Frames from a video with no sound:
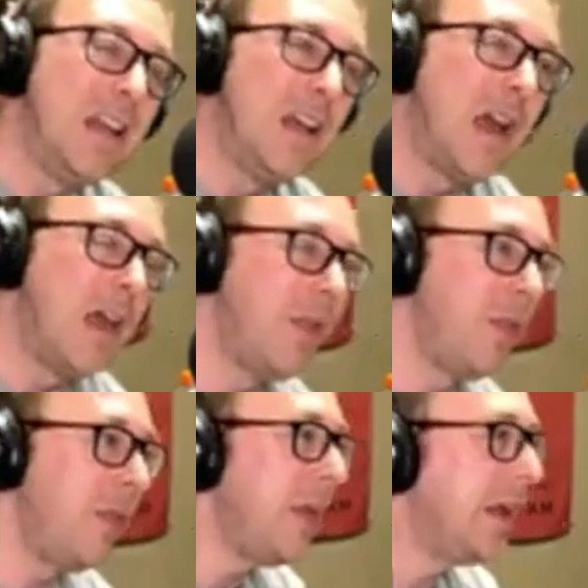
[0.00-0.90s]
I
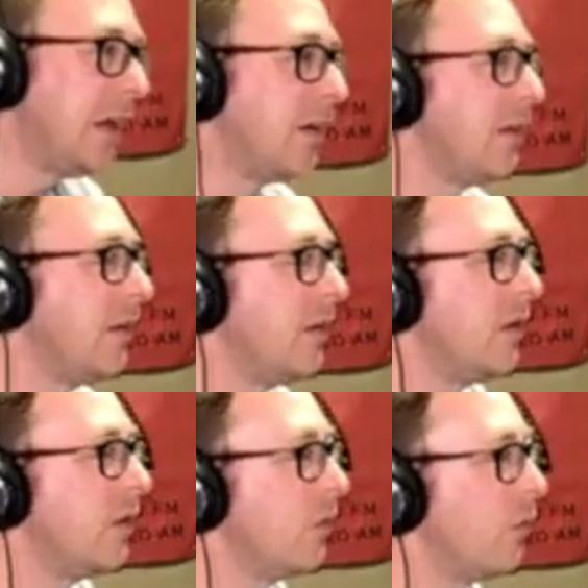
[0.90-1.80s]
think,
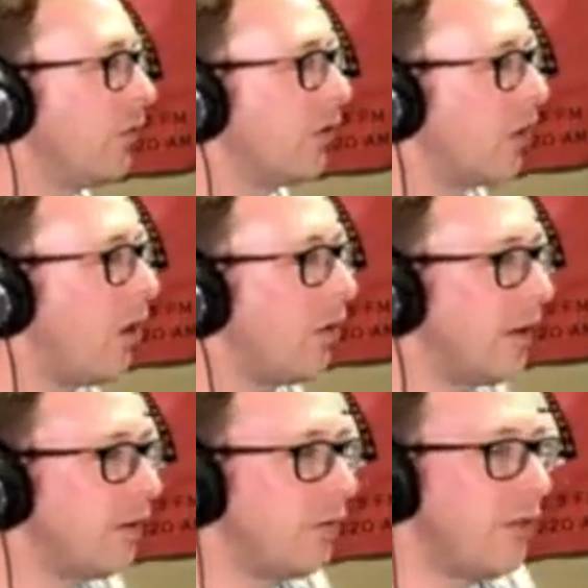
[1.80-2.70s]
was the call
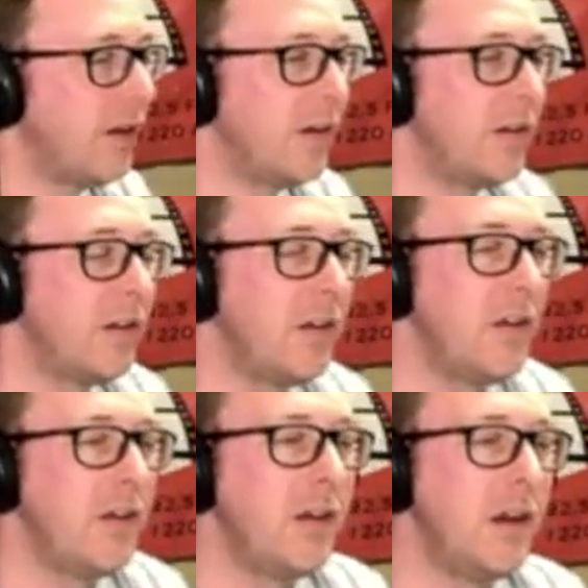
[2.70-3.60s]
letters there,
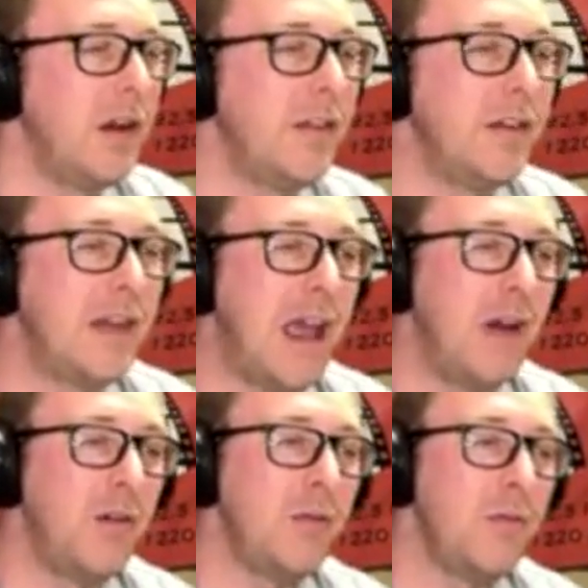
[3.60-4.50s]
and then
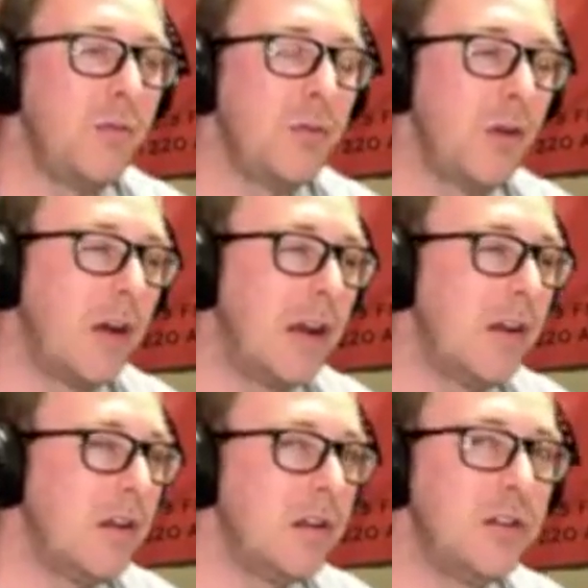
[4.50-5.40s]
now we're on
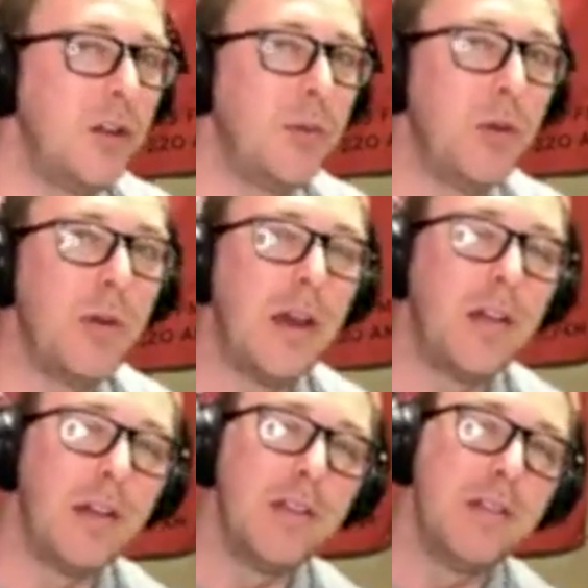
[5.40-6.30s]

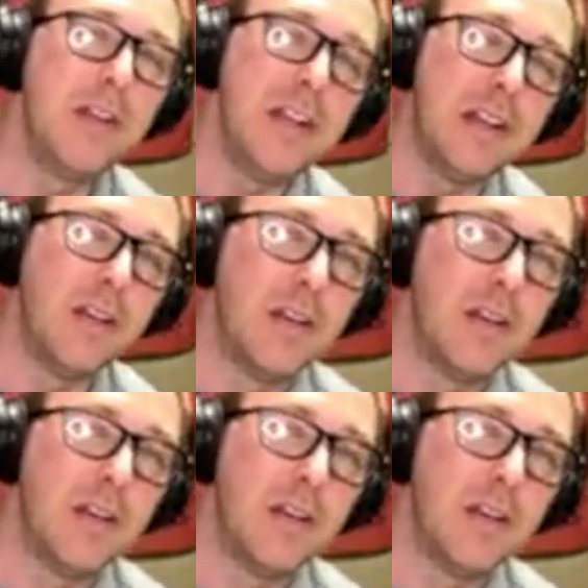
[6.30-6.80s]
WLSD.